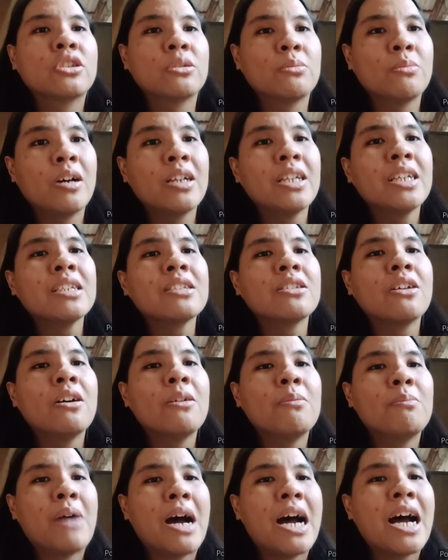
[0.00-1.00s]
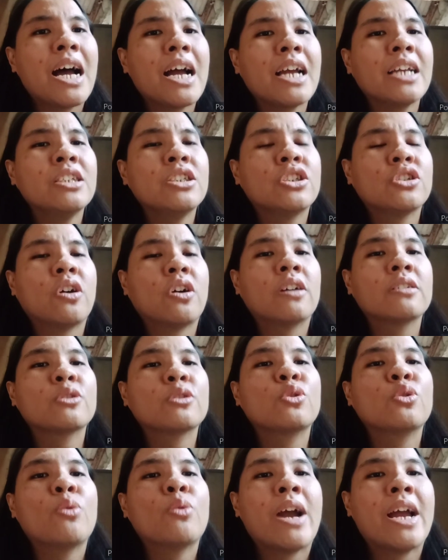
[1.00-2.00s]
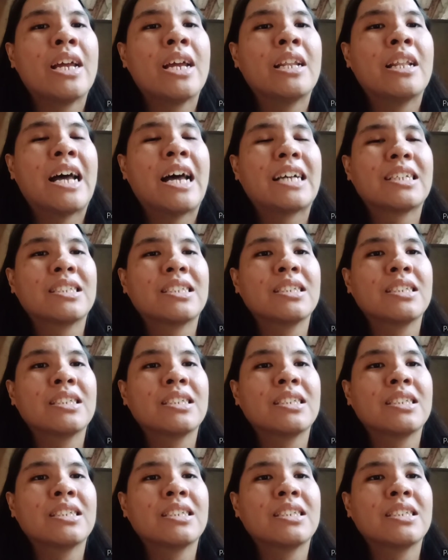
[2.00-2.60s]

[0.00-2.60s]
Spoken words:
Sumunod ito by John Buela.